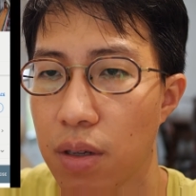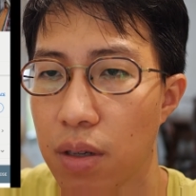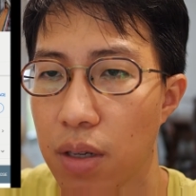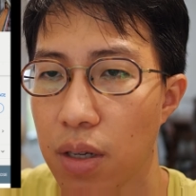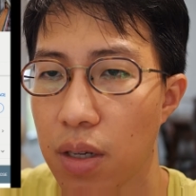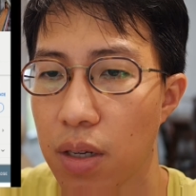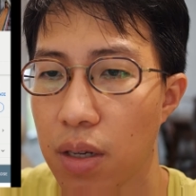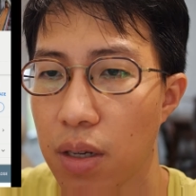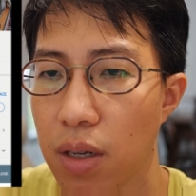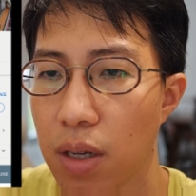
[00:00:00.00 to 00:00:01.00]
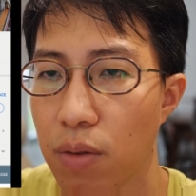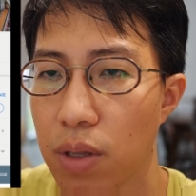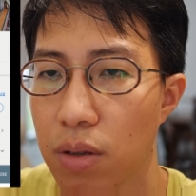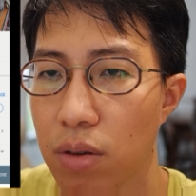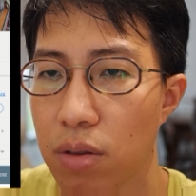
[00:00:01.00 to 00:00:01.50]
I
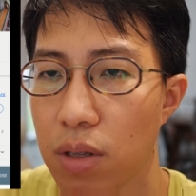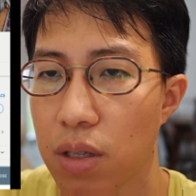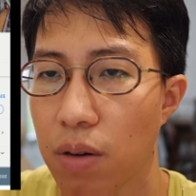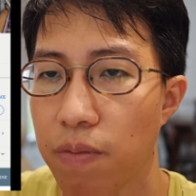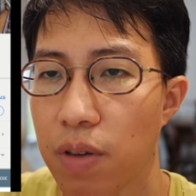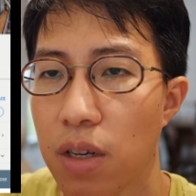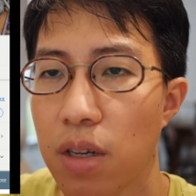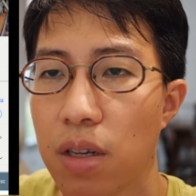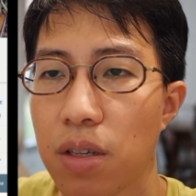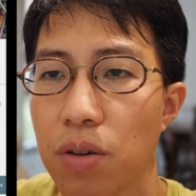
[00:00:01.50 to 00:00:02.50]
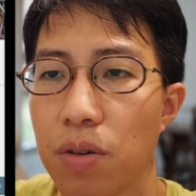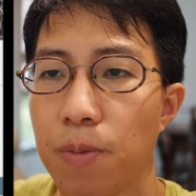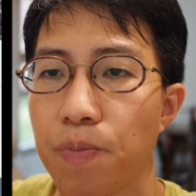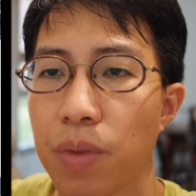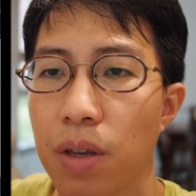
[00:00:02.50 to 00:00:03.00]
want to go to the top. So
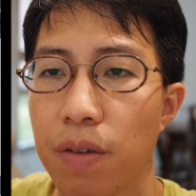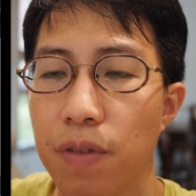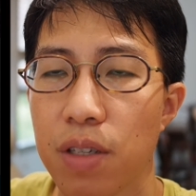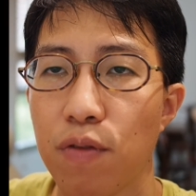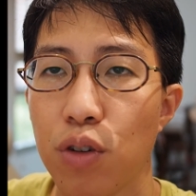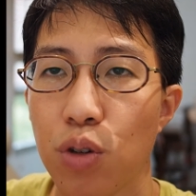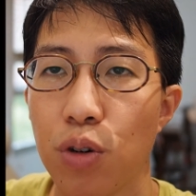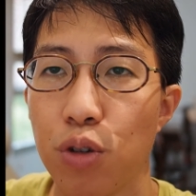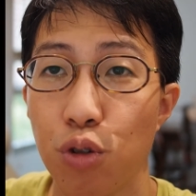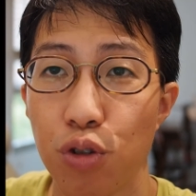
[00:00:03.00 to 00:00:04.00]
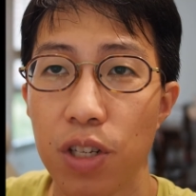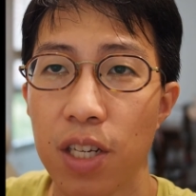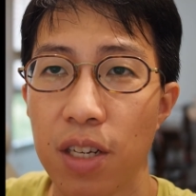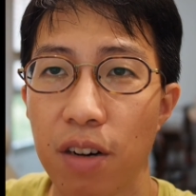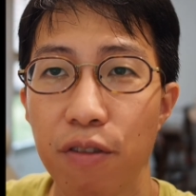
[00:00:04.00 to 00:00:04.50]
first photo,
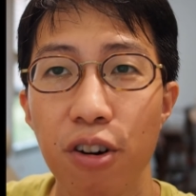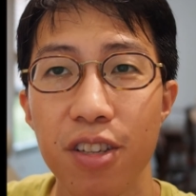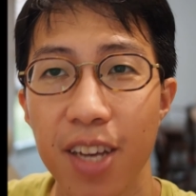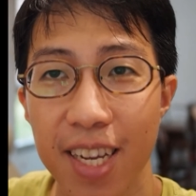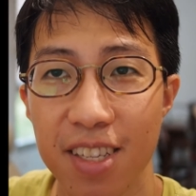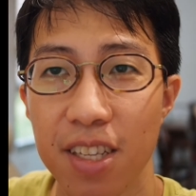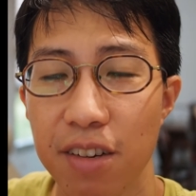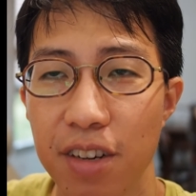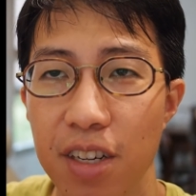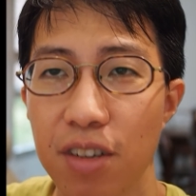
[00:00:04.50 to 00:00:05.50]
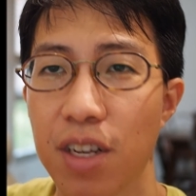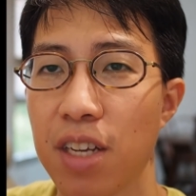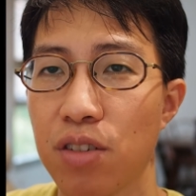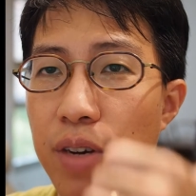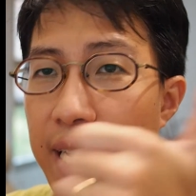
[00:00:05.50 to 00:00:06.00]
usually of course exterior. Okay,
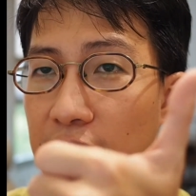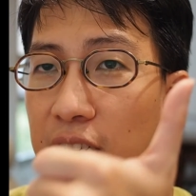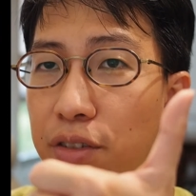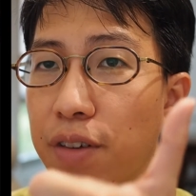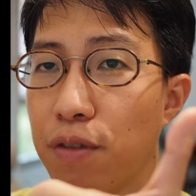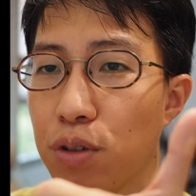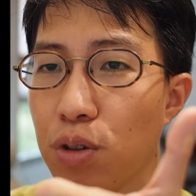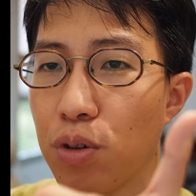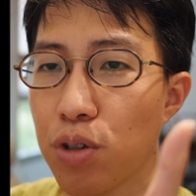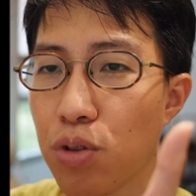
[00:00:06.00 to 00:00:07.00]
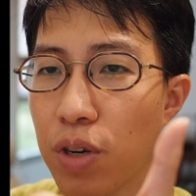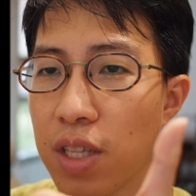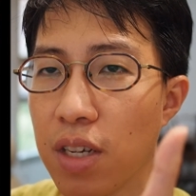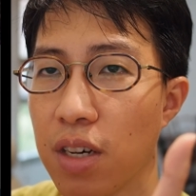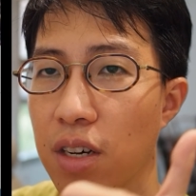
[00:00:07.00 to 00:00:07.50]
so exterior photo showing
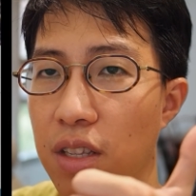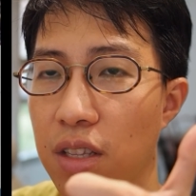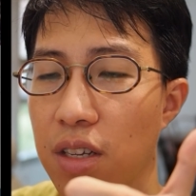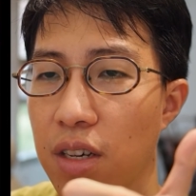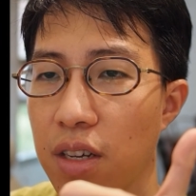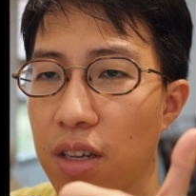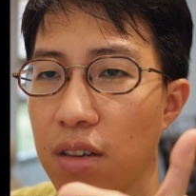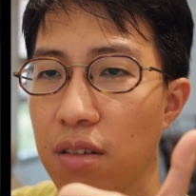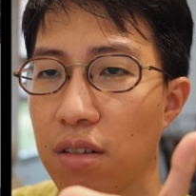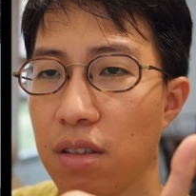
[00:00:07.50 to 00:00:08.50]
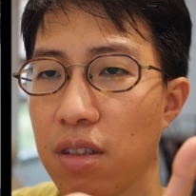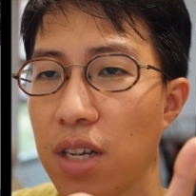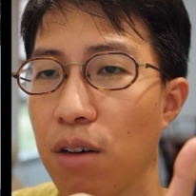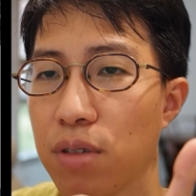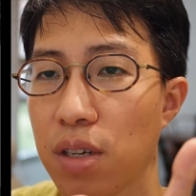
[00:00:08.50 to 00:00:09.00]
the
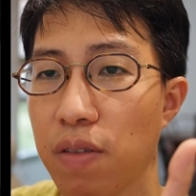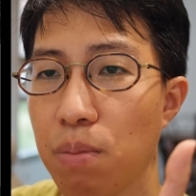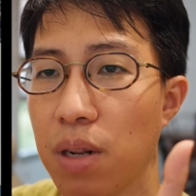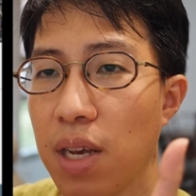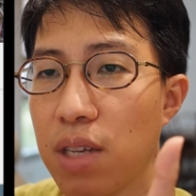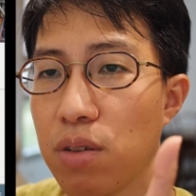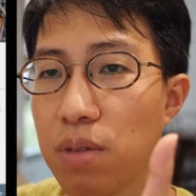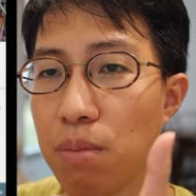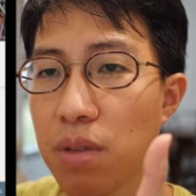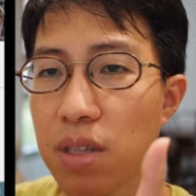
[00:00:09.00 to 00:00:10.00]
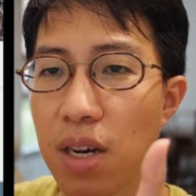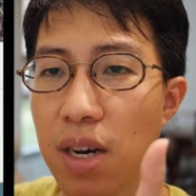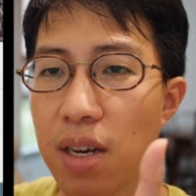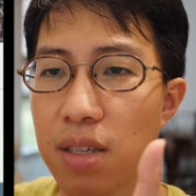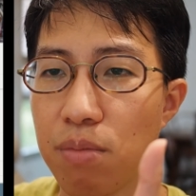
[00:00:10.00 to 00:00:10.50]
outside of the place with some
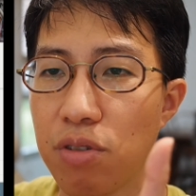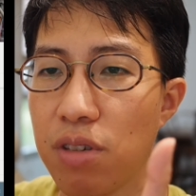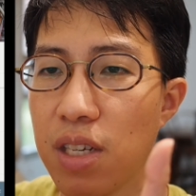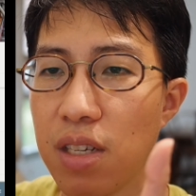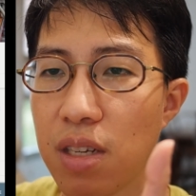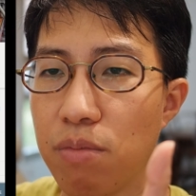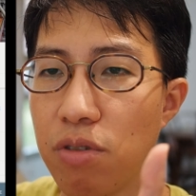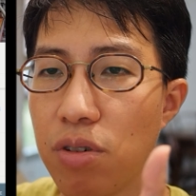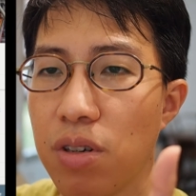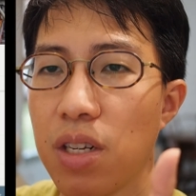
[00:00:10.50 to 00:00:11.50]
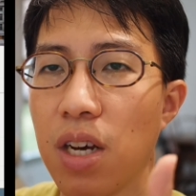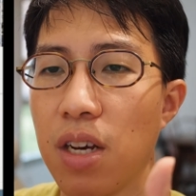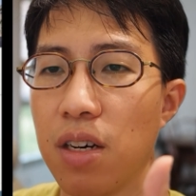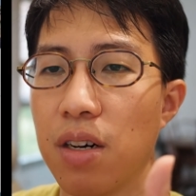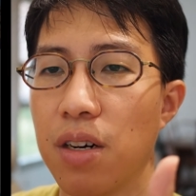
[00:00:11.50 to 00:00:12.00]
sky, some trees, some road,
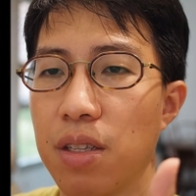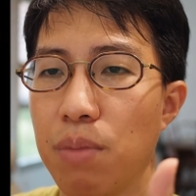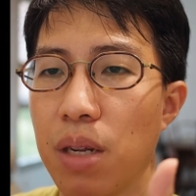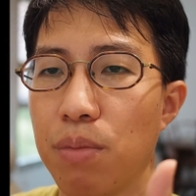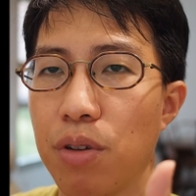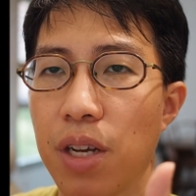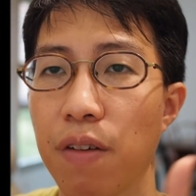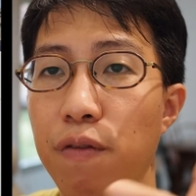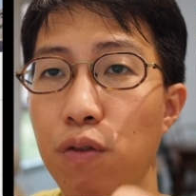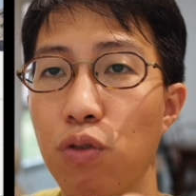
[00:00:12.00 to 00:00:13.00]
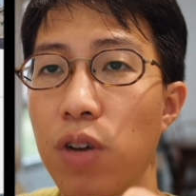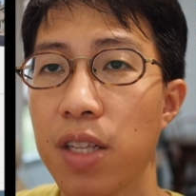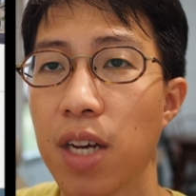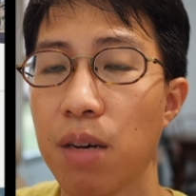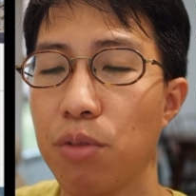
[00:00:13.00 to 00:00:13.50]
the main building, full
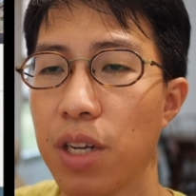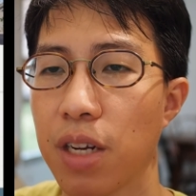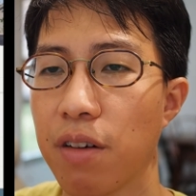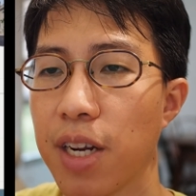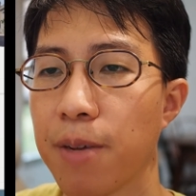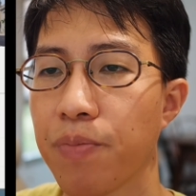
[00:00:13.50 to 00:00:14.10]
entire building, right?